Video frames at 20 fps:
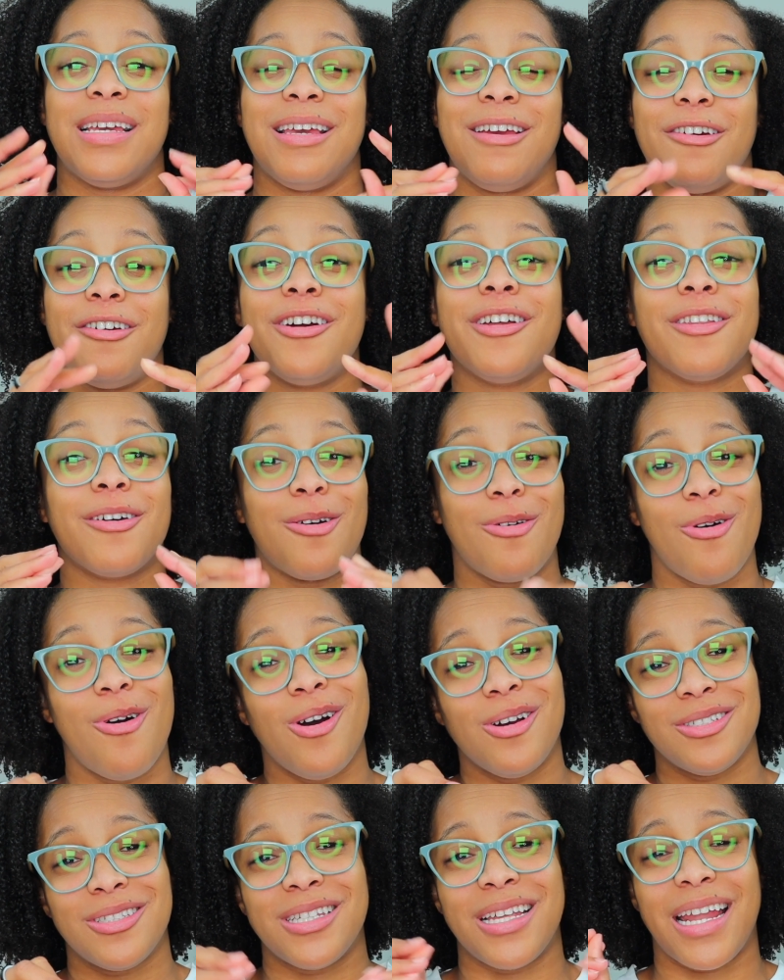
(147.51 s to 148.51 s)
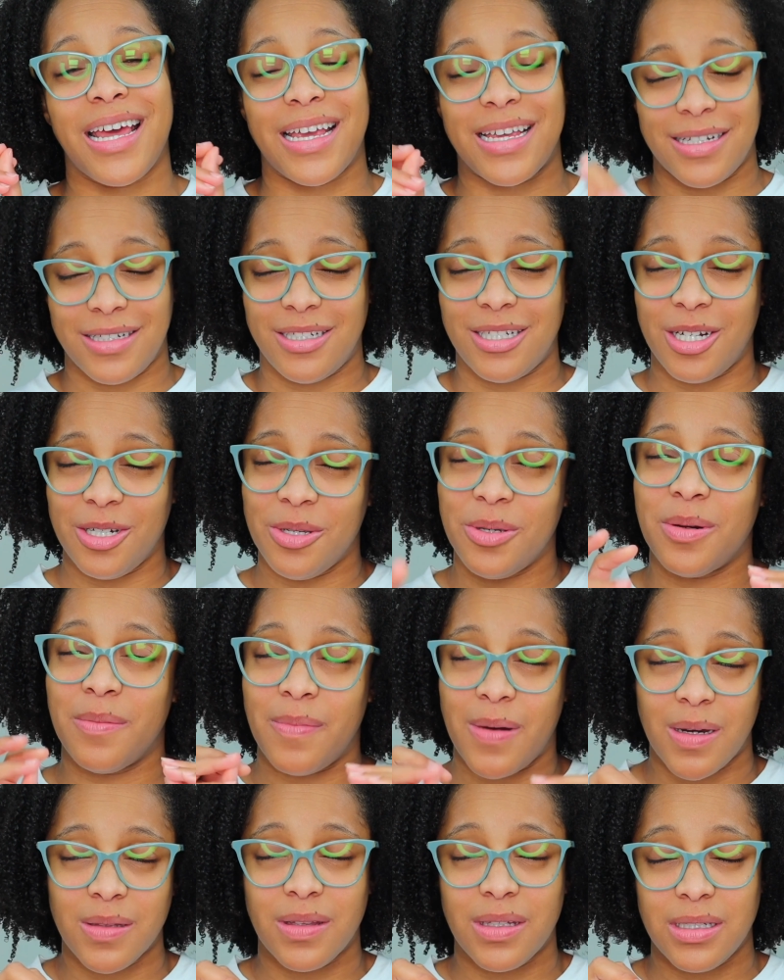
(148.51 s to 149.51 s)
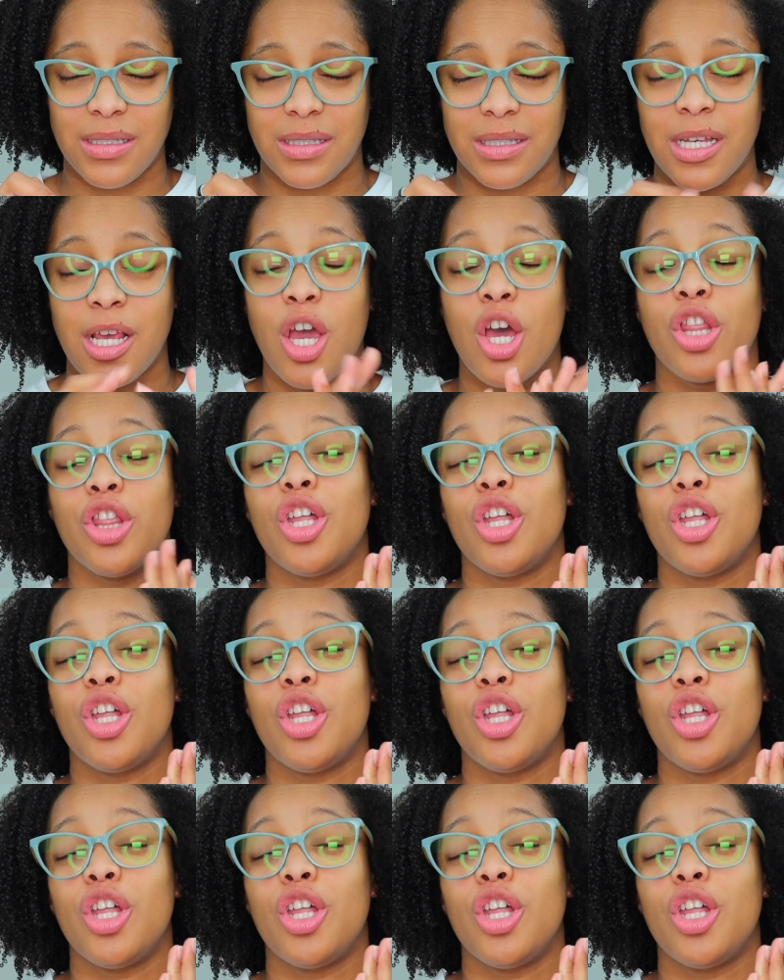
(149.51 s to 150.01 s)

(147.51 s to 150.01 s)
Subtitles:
Here are the cons that I could tell you about this.